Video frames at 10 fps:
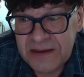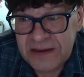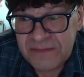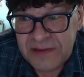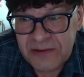
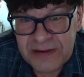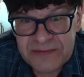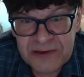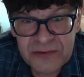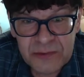if they would have
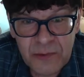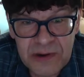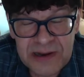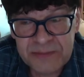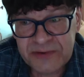to go to
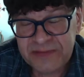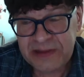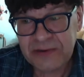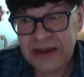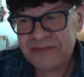Guam, or if they
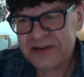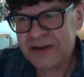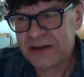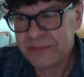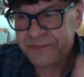would have to
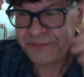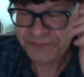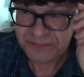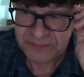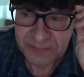come
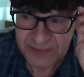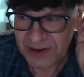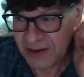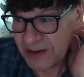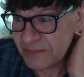
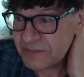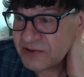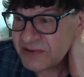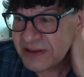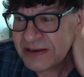um,
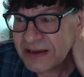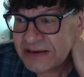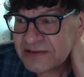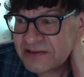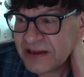to the
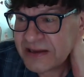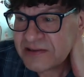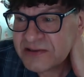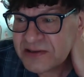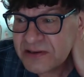United
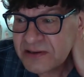States.